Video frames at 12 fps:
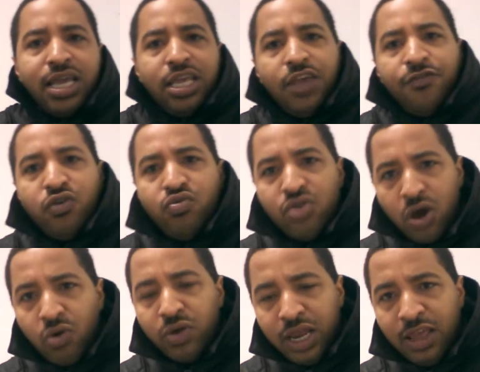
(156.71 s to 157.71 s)
if you
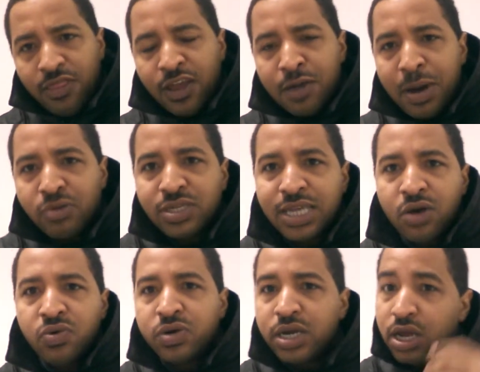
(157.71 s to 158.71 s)
know anything about
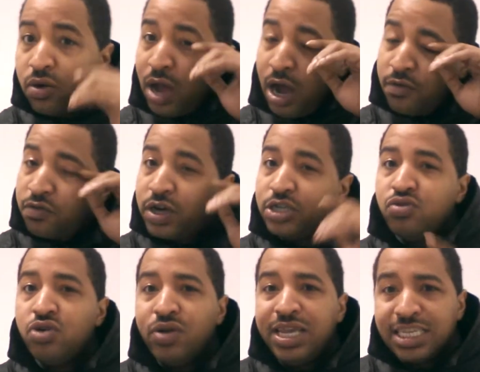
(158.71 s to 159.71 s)
Saul Canelo Alvarez, you
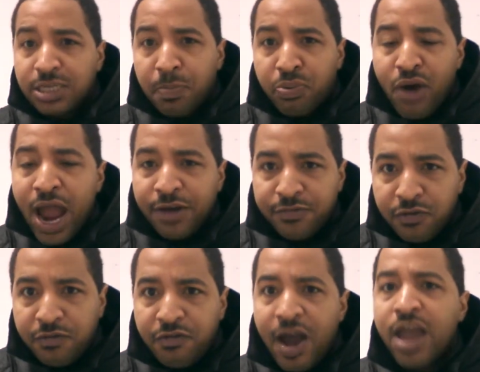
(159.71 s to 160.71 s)
know he is a
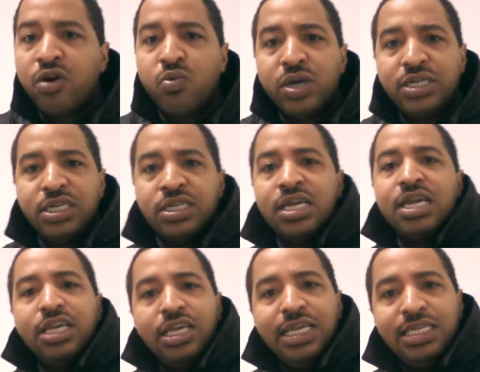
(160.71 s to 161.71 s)
prideful fighter, which is
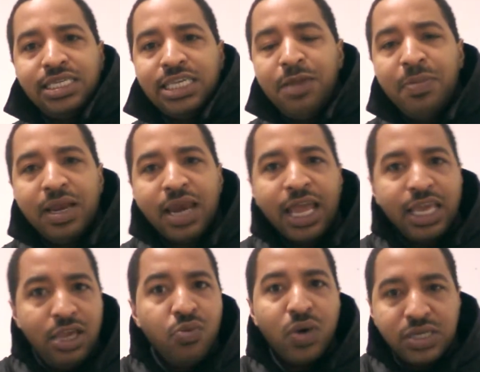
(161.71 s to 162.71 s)
he's seeming like
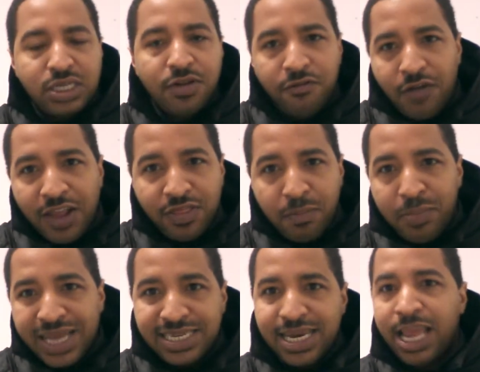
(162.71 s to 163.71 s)
he wants to fight the
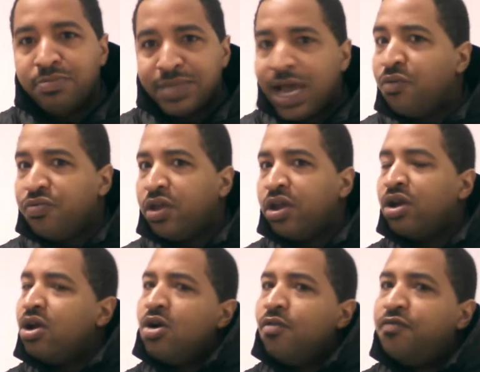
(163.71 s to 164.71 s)
best names out there.
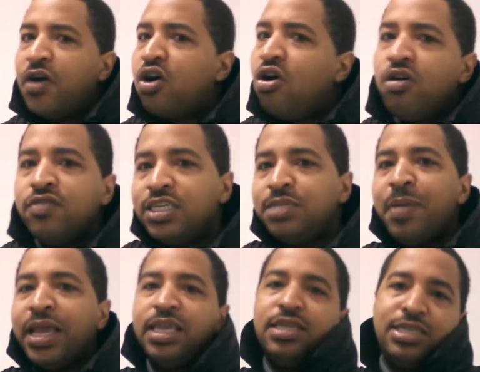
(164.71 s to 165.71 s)
Fuck all the
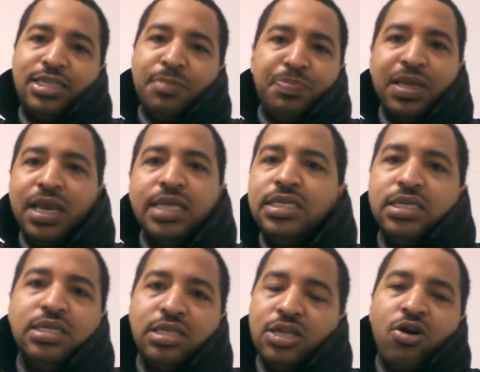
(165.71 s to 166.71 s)
spec
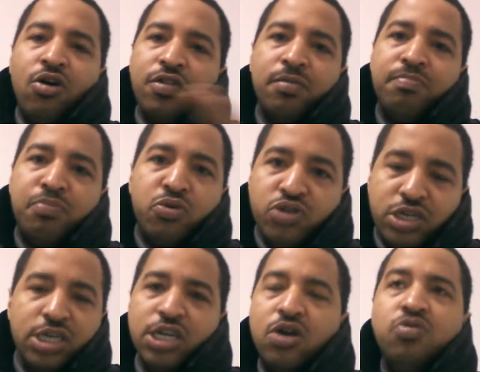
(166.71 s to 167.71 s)
stipulations and all the
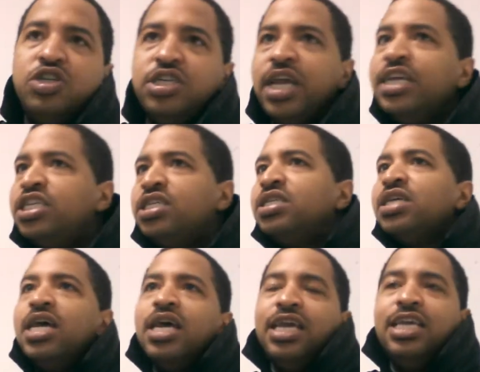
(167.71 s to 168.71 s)
bullshit negotiations.
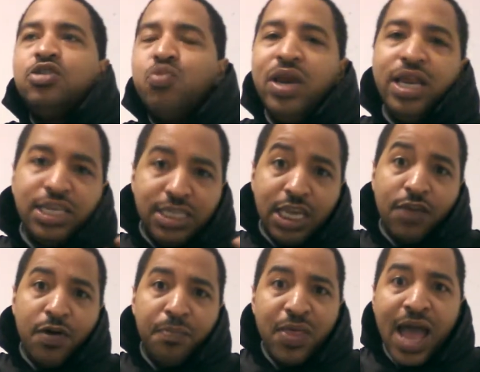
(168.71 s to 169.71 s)
He's willing to
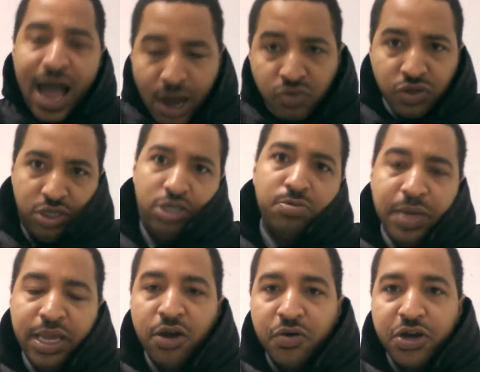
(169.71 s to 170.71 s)
give up the house to
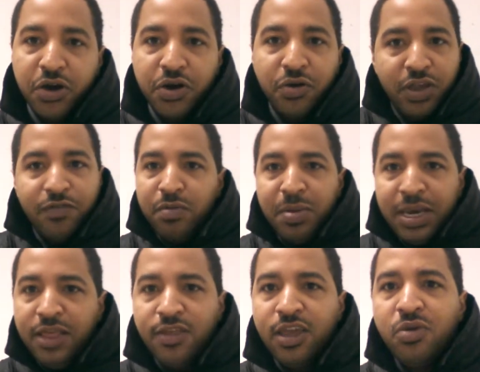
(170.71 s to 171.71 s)
Miguel Cotto. Give him
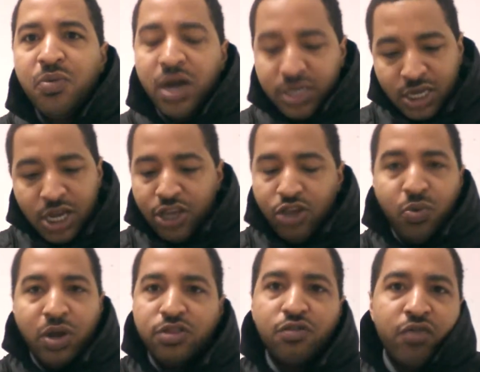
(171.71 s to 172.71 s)
anything he wants. You
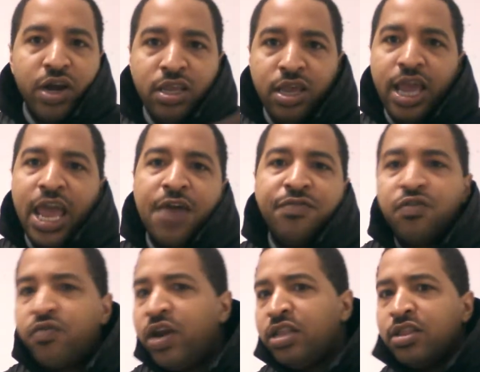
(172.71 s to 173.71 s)
want the ring, you can have the
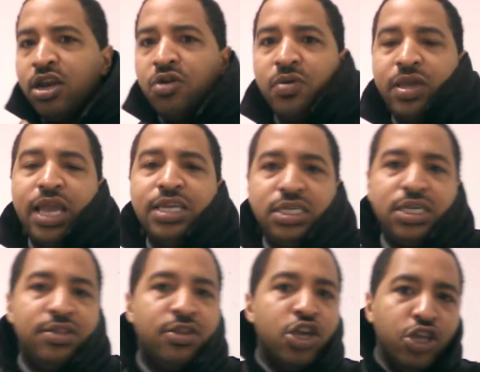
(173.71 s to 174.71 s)
ring. The
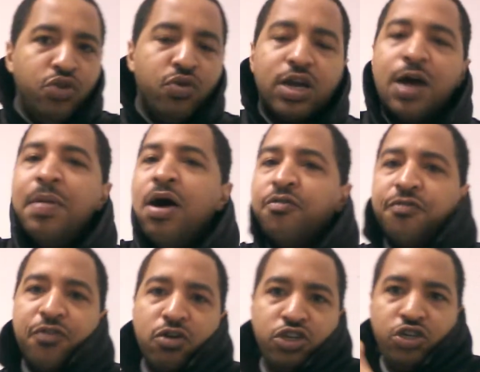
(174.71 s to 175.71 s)
location, you come out
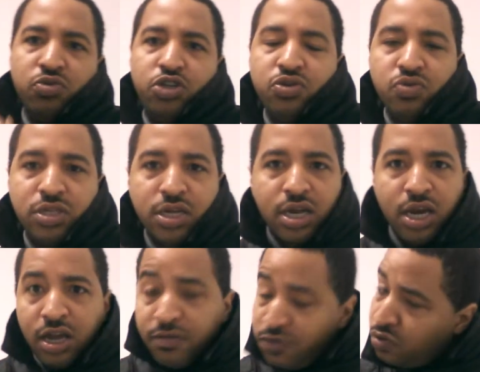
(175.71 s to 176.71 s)
first. You choose the
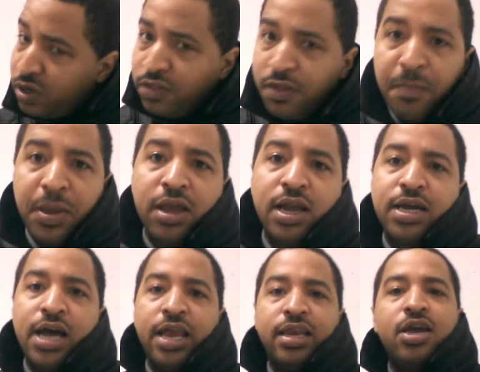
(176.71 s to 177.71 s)
gloves. You get the bigger
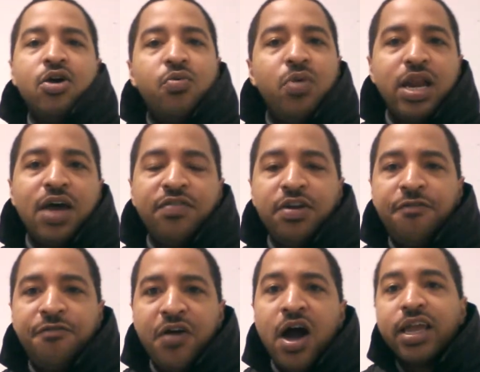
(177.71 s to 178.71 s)
cut. Whatever the
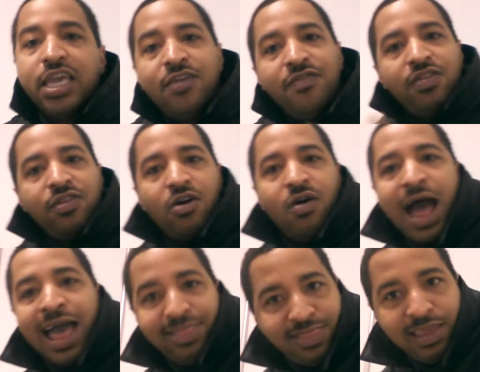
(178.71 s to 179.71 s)
fuck. Even though
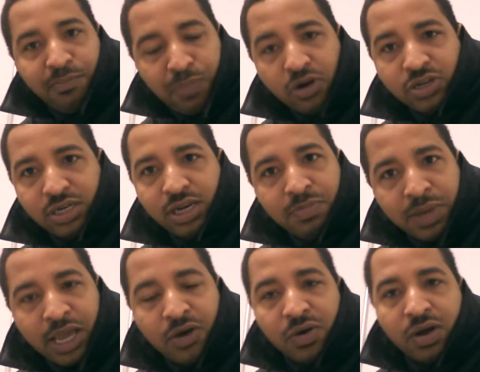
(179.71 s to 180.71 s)
I think personally
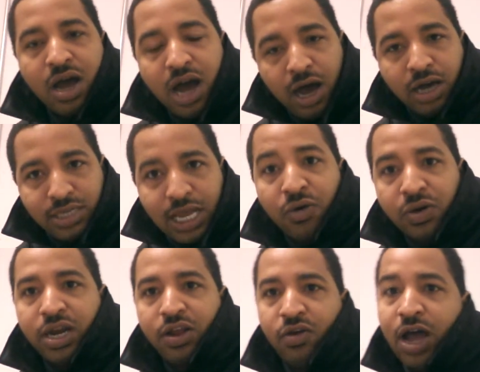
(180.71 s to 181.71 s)
Miguel uh, Saul
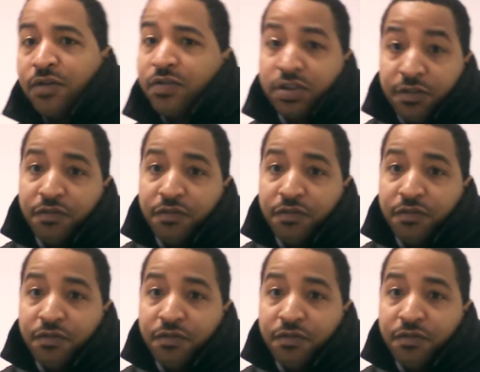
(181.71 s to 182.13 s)
Canelo Alvarez's